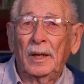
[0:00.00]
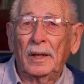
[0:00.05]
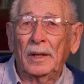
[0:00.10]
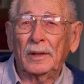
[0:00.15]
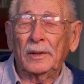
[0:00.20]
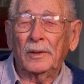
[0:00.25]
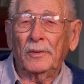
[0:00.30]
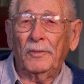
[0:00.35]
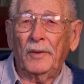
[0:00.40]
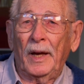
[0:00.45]

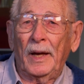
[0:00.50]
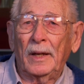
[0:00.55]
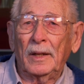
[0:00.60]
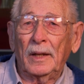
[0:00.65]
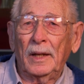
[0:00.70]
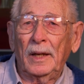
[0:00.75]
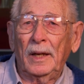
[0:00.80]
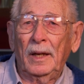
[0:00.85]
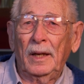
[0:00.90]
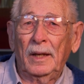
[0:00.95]
in the
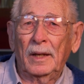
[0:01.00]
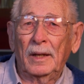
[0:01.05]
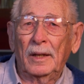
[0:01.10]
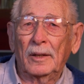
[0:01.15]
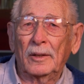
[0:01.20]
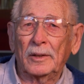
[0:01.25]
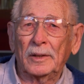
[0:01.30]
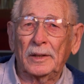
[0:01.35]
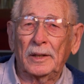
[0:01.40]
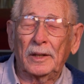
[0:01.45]
valley
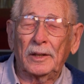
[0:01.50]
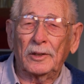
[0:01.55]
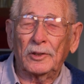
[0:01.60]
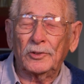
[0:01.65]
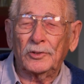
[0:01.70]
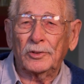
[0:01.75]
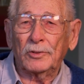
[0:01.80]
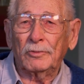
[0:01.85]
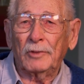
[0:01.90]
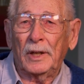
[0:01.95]
and in
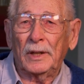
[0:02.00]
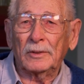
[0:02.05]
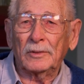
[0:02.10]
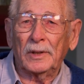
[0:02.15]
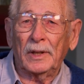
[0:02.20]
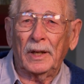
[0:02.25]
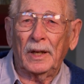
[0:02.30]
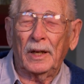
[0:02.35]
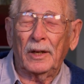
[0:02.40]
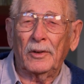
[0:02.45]
the
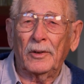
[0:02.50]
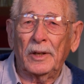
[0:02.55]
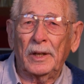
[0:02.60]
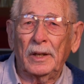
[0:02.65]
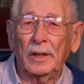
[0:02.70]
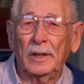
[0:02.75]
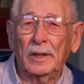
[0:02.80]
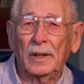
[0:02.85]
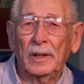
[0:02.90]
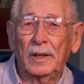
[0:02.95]
surrounding
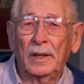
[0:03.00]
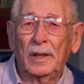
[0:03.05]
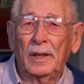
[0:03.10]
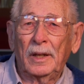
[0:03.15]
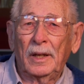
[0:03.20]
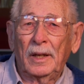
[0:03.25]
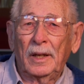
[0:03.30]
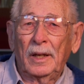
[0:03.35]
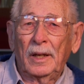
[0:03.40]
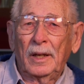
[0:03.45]
area
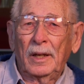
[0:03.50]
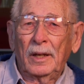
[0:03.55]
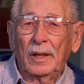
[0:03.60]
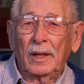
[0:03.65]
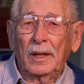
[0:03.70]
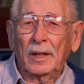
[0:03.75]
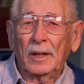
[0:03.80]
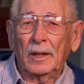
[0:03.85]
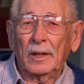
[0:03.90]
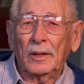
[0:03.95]

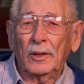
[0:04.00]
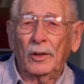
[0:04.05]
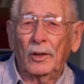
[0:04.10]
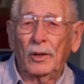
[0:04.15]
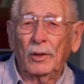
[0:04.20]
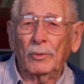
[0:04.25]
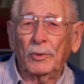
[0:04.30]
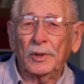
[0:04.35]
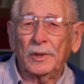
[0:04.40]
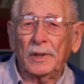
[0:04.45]

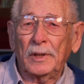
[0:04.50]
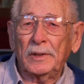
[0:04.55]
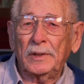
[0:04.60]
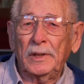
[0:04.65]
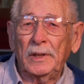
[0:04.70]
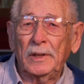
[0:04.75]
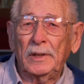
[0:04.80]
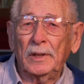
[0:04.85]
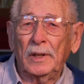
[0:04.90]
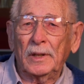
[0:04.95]
along with the
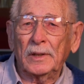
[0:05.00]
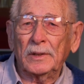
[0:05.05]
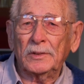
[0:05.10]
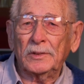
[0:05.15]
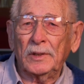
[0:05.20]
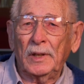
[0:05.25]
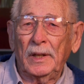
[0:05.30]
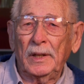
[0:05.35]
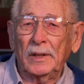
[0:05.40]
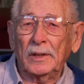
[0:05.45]
Teton
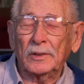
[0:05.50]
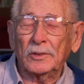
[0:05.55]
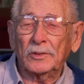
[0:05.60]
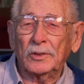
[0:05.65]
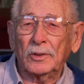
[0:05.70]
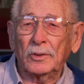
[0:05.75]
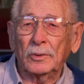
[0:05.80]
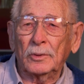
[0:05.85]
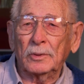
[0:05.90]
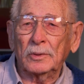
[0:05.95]
Science
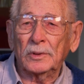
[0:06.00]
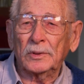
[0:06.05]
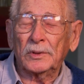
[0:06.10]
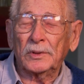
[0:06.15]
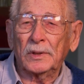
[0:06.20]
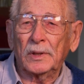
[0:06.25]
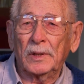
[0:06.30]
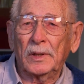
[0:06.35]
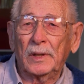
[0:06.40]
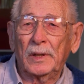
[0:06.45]
Schools.
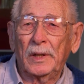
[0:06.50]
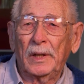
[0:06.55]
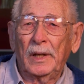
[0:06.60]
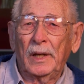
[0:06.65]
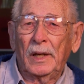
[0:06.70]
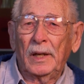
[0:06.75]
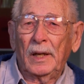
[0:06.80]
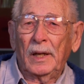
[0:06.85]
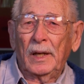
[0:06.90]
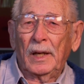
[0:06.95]

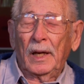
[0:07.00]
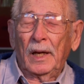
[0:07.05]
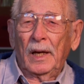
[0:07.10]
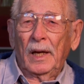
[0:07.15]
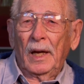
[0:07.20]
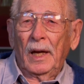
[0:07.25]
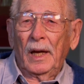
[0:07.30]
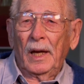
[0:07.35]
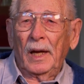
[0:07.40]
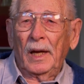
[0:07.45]

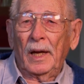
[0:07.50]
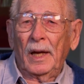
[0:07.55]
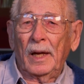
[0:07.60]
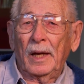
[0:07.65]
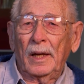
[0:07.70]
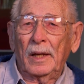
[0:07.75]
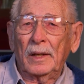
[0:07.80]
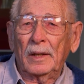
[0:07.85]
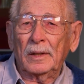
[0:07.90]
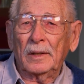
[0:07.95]

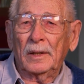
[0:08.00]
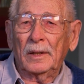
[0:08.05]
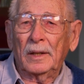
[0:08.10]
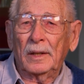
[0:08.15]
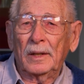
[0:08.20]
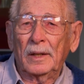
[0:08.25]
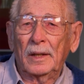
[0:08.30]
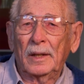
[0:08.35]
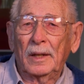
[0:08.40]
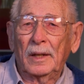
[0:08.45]
And
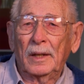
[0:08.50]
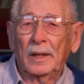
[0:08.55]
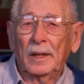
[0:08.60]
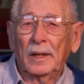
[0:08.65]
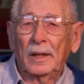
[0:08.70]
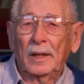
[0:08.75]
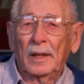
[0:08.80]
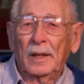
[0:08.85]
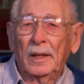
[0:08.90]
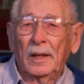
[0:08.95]

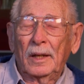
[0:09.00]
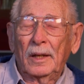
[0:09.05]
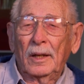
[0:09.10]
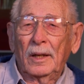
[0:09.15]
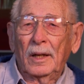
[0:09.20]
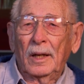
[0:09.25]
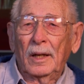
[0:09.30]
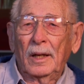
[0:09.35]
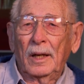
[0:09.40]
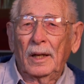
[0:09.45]

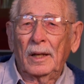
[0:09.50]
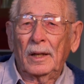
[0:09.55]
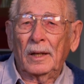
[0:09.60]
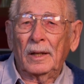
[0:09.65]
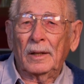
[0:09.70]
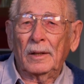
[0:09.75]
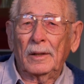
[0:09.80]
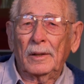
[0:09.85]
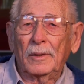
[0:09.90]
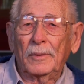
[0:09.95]

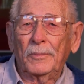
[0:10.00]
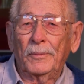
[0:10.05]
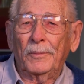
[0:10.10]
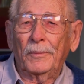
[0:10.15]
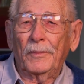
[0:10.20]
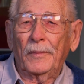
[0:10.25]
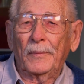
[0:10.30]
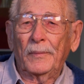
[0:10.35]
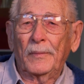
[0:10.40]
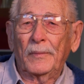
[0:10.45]
uh,
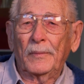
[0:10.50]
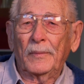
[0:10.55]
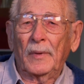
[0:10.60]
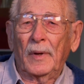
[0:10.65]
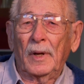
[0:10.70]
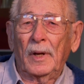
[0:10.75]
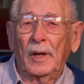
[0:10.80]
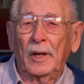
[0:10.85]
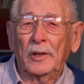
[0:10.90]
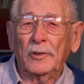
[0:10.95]

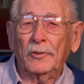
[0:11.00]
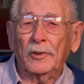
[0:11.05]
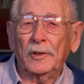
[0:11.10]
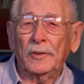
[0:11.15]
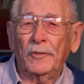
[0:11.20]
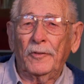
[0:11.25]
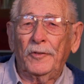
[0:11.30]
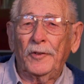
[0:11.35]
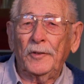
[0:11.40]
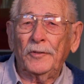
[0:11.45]

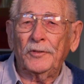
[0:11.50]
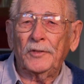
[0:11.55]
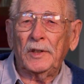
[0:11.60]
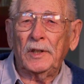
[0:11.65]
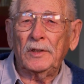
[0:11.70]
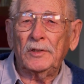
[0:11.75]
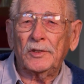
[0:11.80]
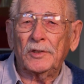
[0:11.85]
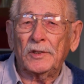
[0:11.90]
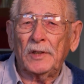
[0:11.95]

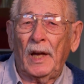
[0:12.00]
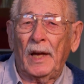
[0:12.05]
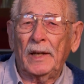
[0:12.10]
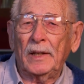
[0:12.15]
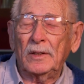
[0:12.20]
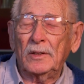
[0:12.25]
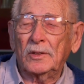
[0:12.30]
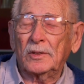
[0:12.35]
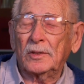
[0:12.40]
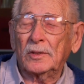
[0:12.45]
150
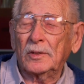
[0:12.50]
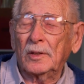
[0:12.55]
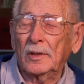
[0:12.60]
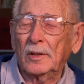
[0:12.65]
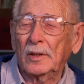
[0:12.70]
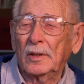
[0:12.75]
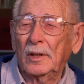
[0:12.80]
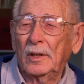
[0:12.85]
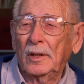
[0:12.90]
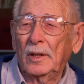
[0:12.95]
sites
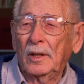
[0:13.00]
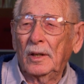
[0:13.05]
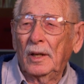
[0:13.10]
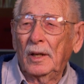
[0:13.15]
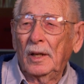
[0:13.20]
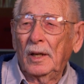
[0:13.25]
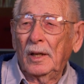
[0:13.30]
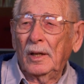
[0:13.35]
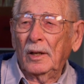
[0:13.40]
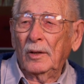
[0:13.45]

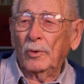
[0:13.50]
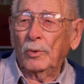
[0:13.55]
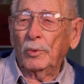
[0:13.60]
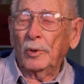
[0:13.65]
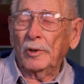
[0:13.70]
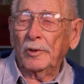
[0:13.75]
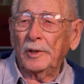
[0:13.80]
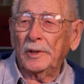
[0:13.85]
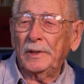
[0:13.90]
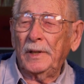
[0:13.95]

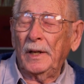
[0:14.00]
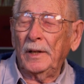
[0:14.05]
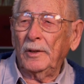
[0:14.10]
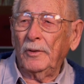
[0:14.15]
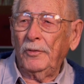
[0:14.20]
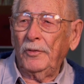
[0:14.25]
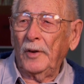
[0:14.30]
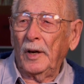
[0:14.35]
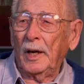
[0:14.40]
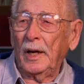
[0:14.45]
were
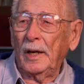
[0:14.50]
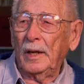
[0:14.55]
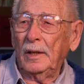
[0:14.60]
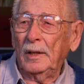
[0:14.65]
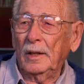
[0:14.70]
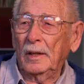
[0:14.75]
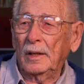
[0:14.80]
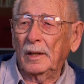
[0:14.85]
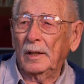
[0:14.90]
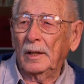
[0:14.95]
identified